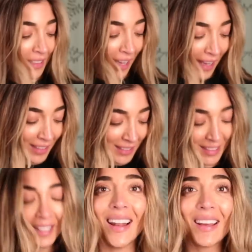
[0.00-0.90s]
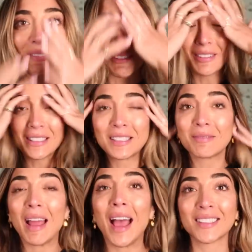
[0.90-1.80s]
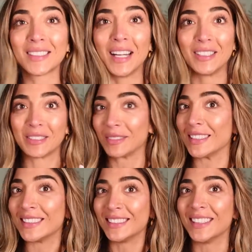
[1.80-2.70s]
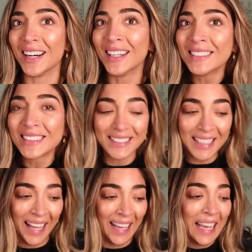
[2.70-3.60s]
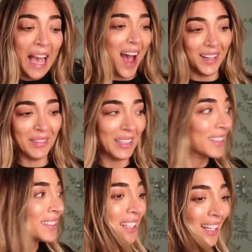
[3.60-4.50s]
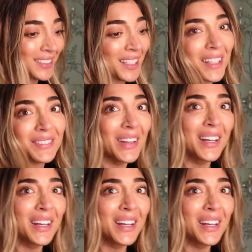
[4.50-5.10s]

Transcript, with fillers: guys, I like walked into my house and I just wanted to dance. Like, I'm in such a good